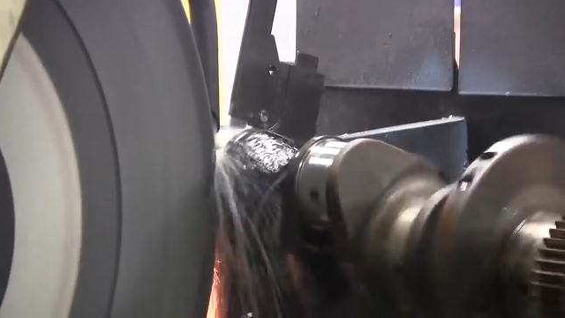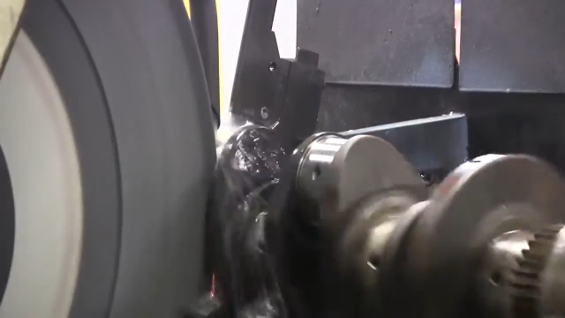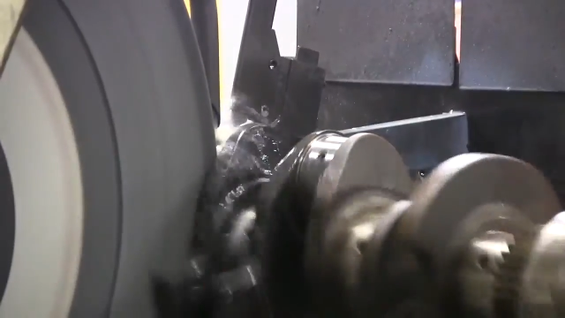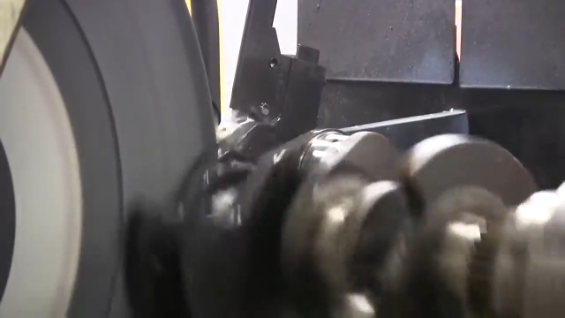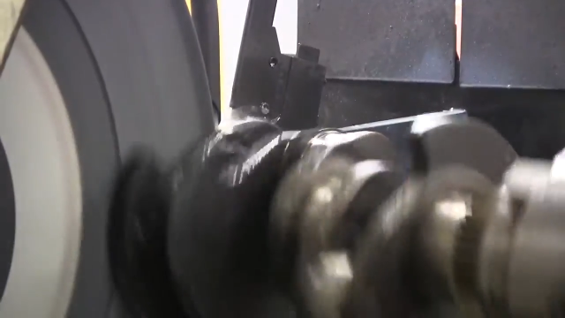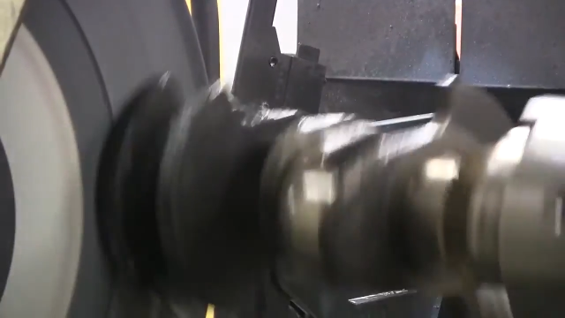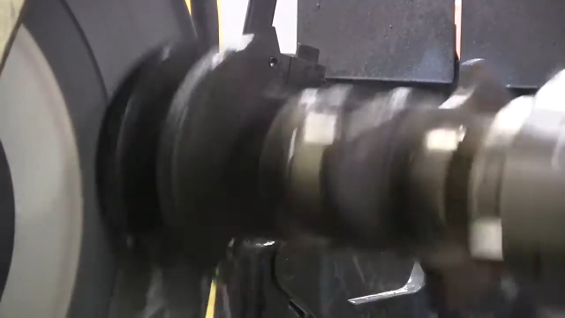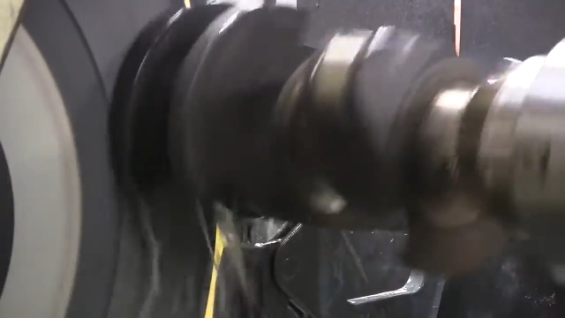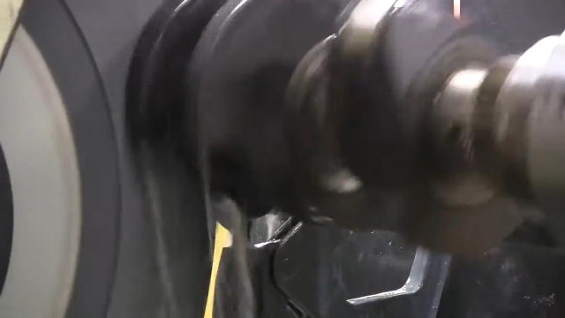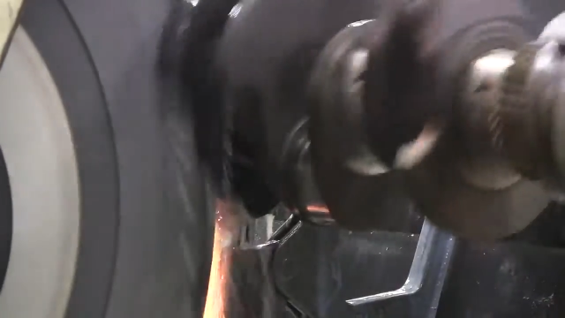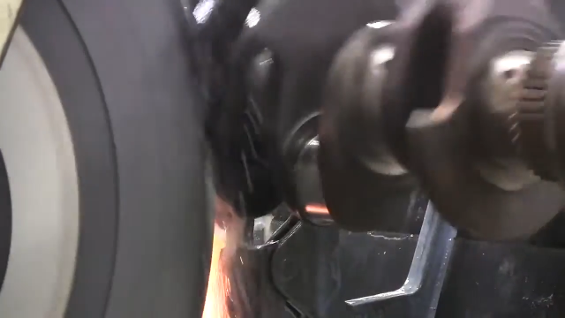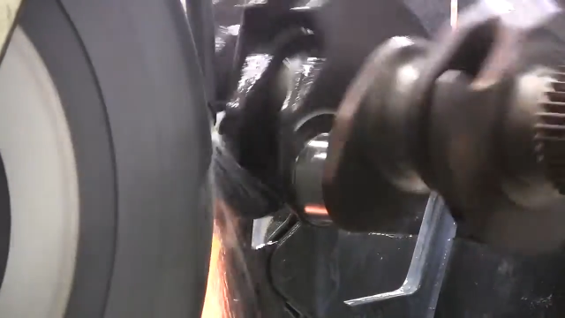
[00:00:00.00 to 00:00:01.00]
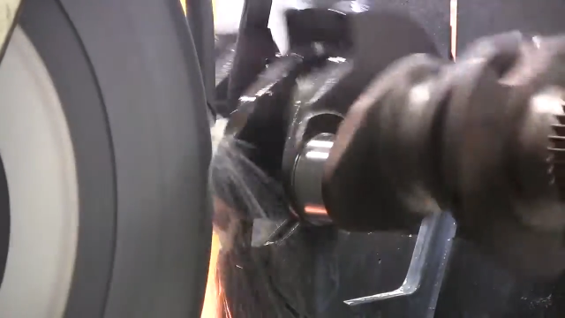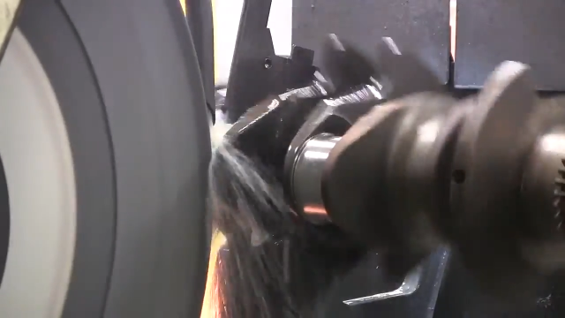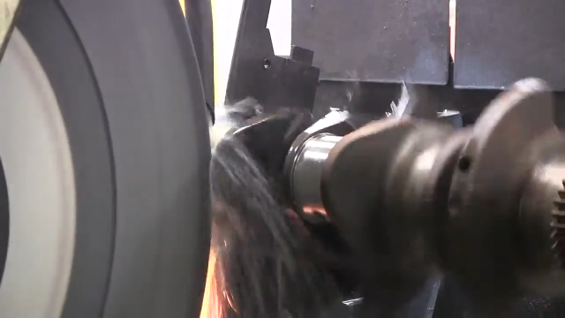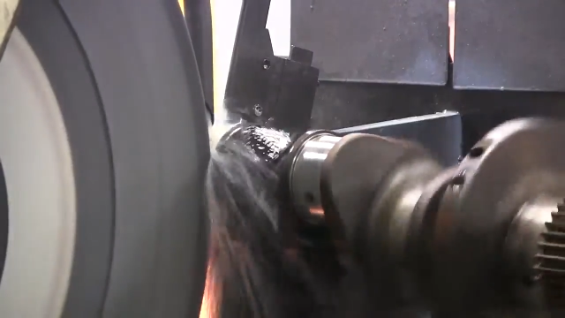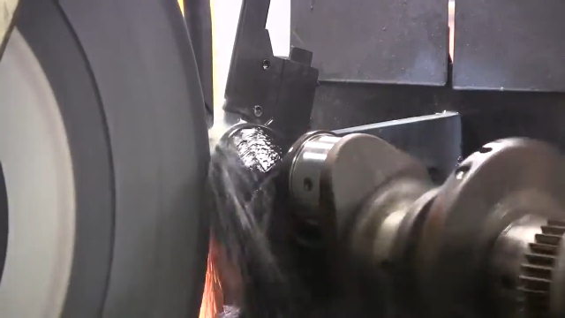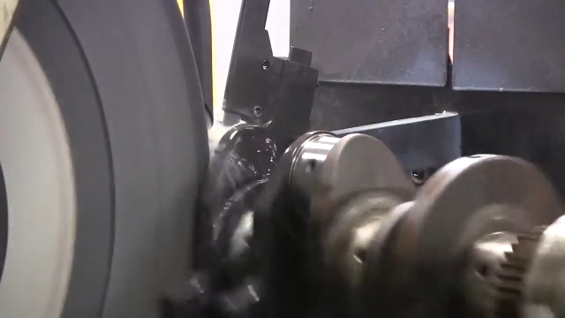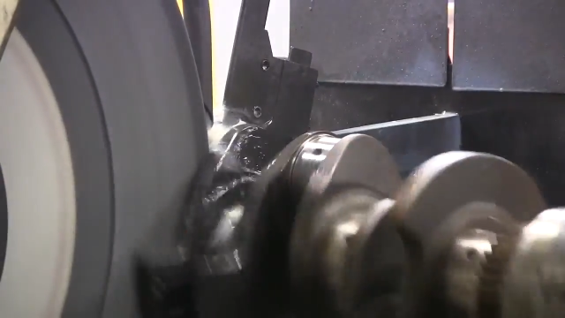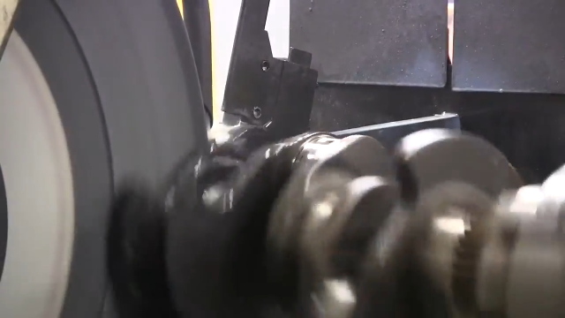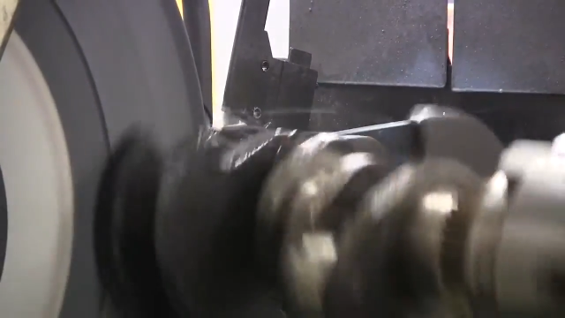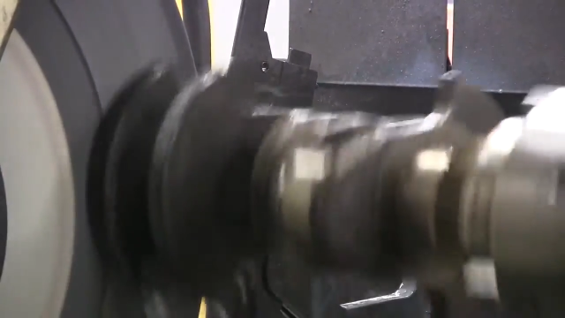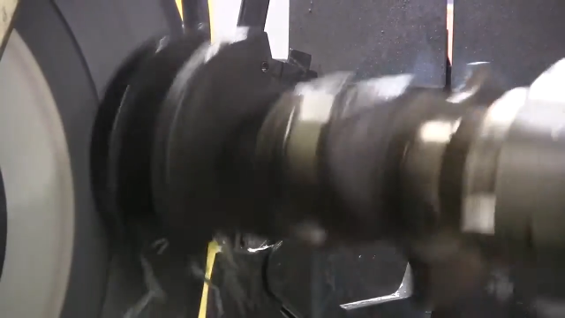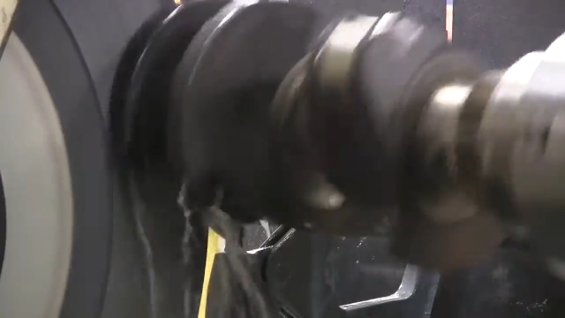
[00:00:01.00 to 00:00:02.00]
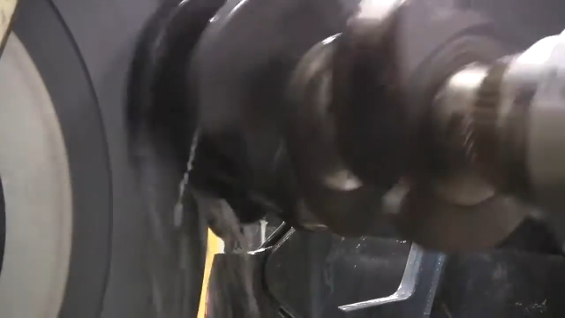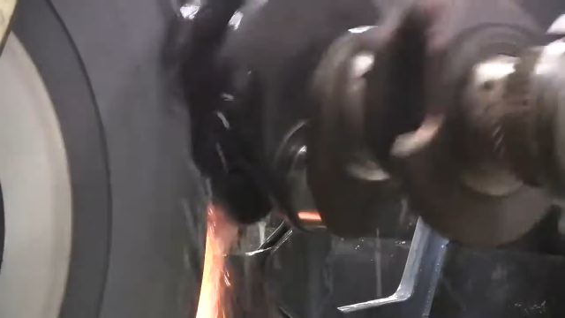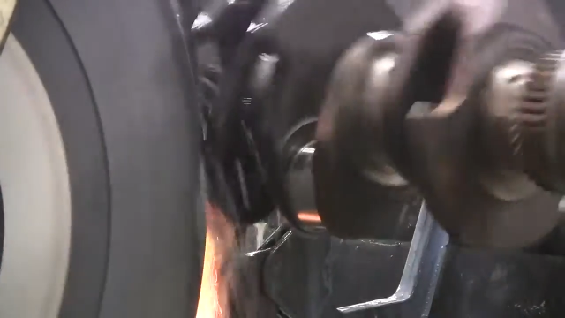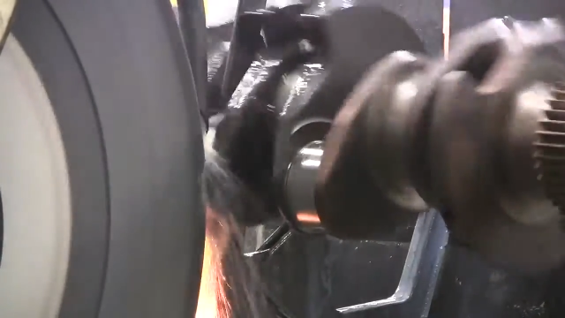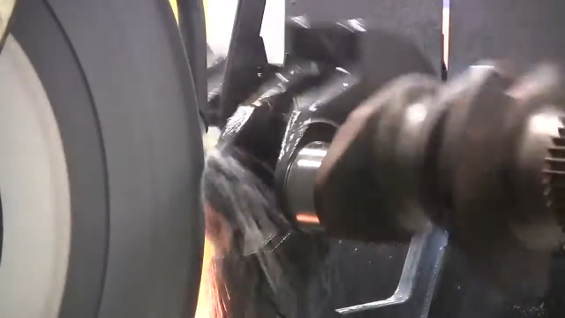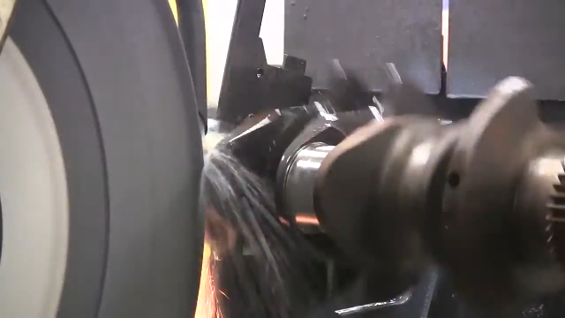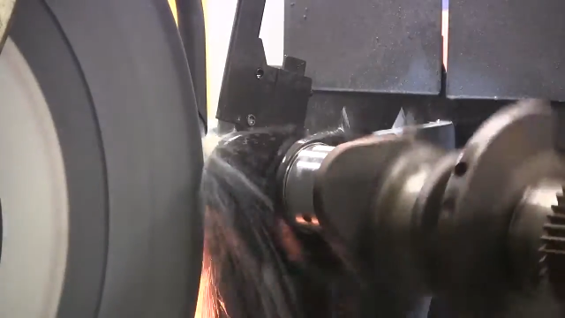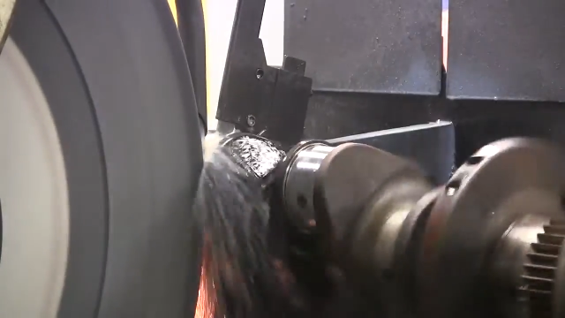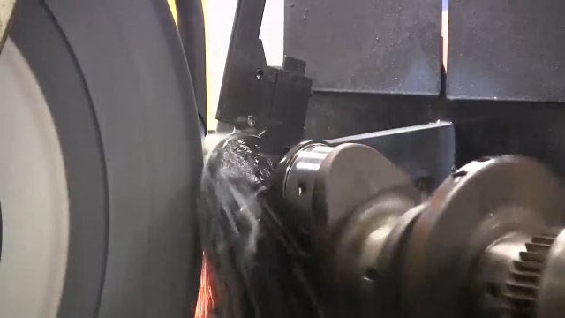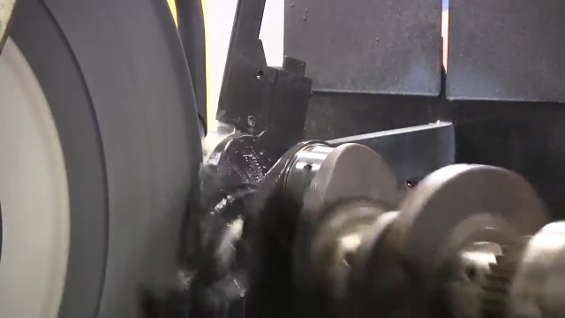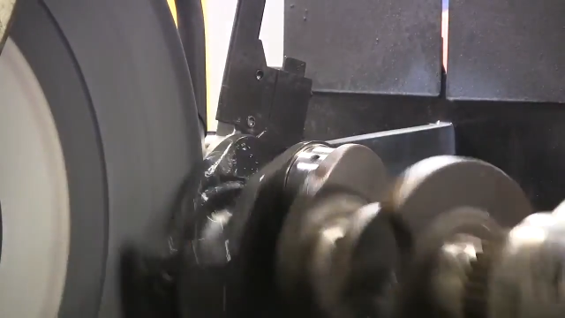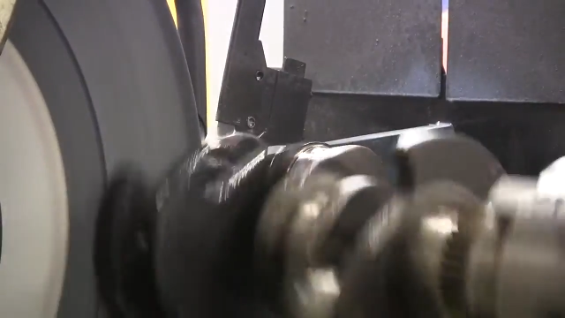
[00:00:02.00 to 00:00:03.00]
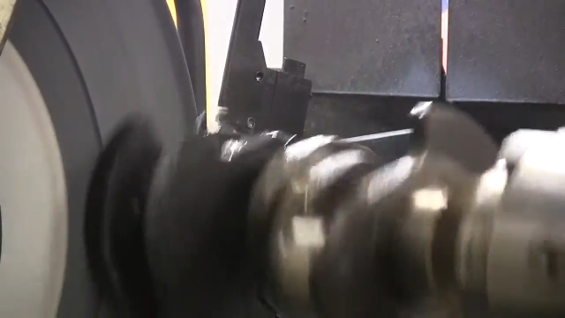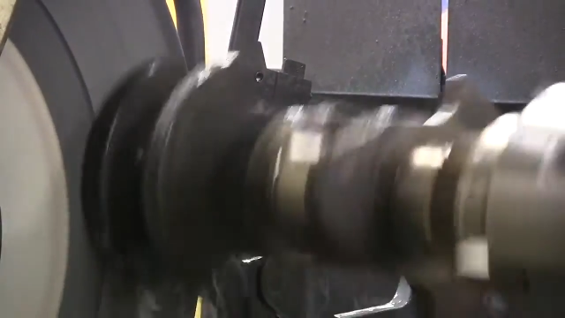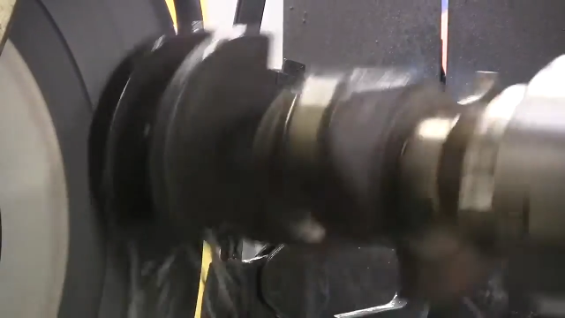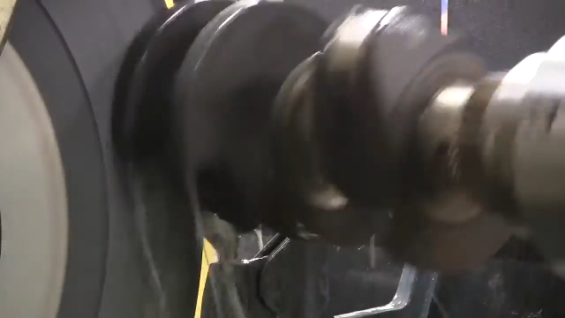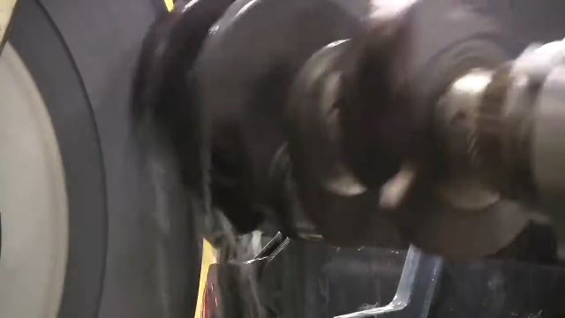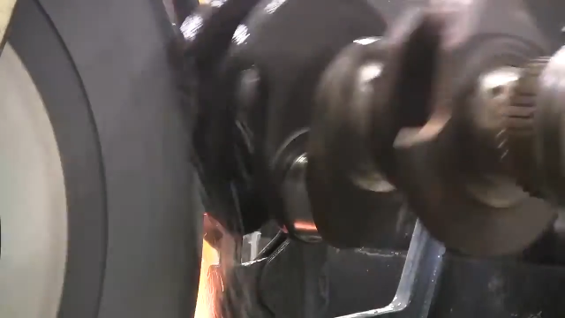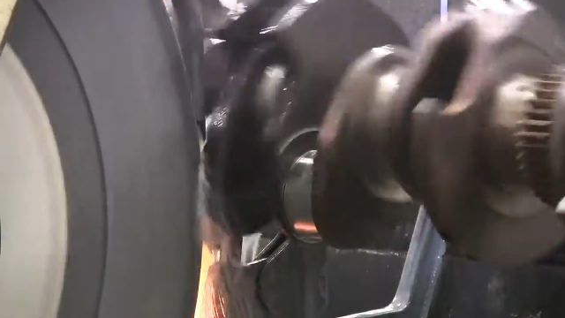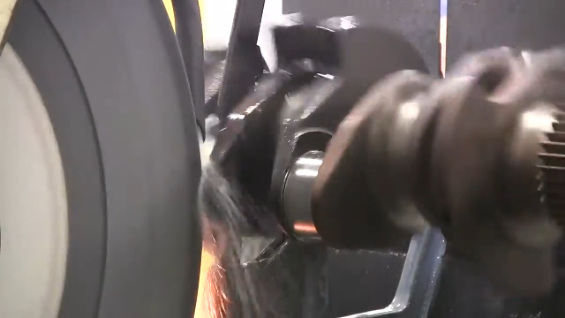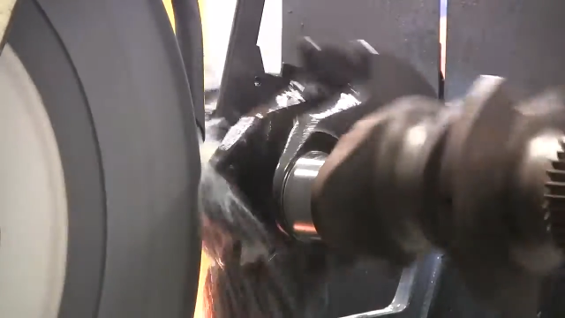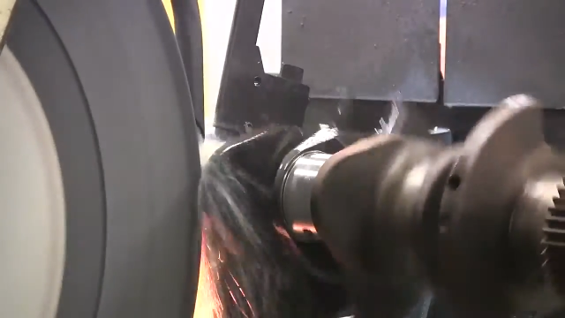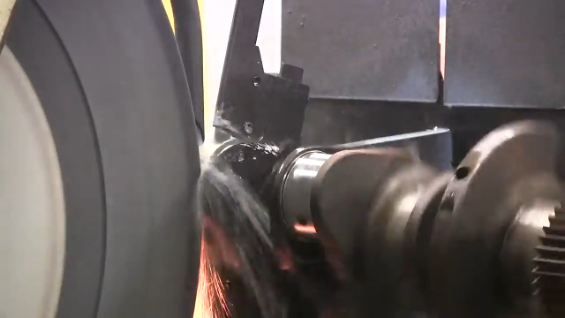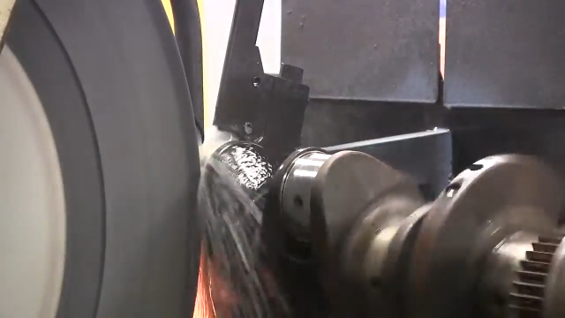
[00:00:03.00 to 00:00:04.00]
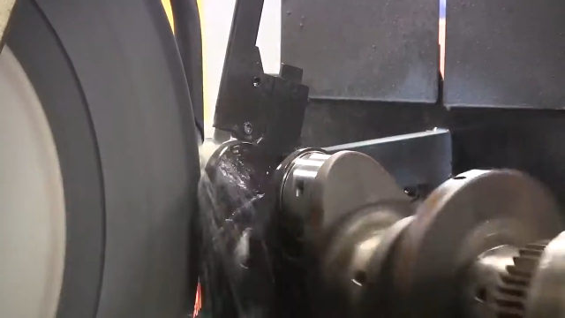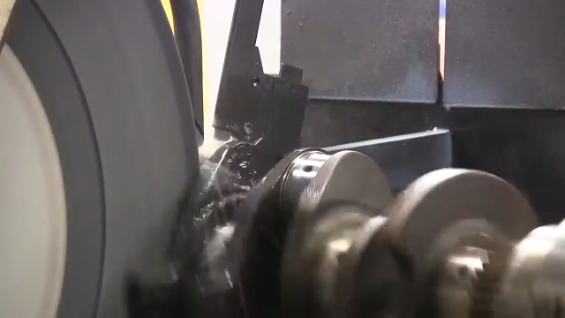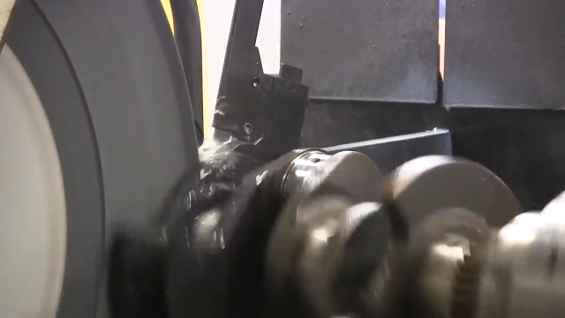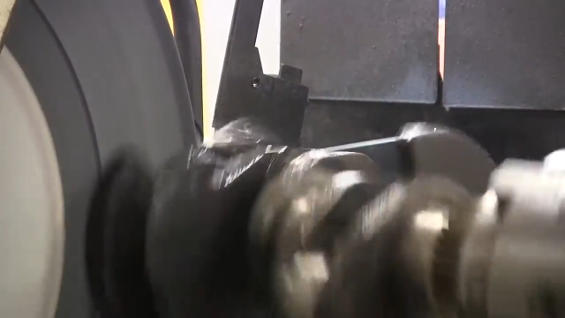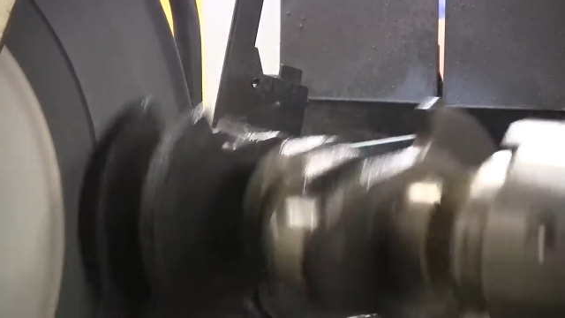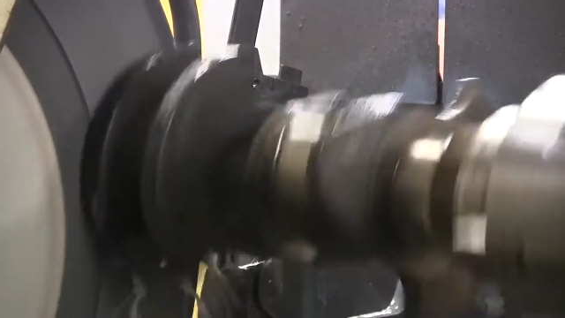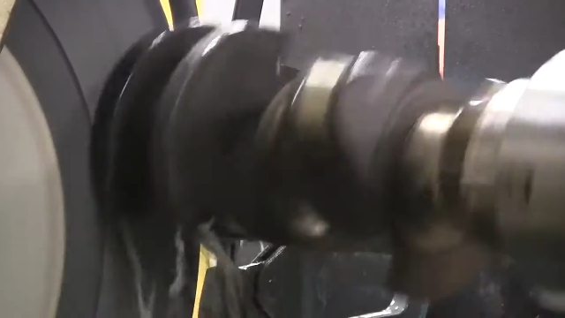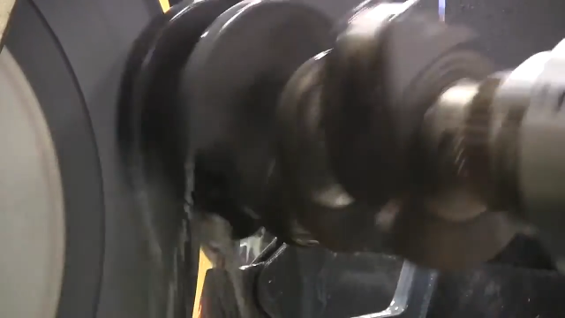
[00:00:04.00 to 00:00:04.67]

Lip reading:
[unreadable: no face in view]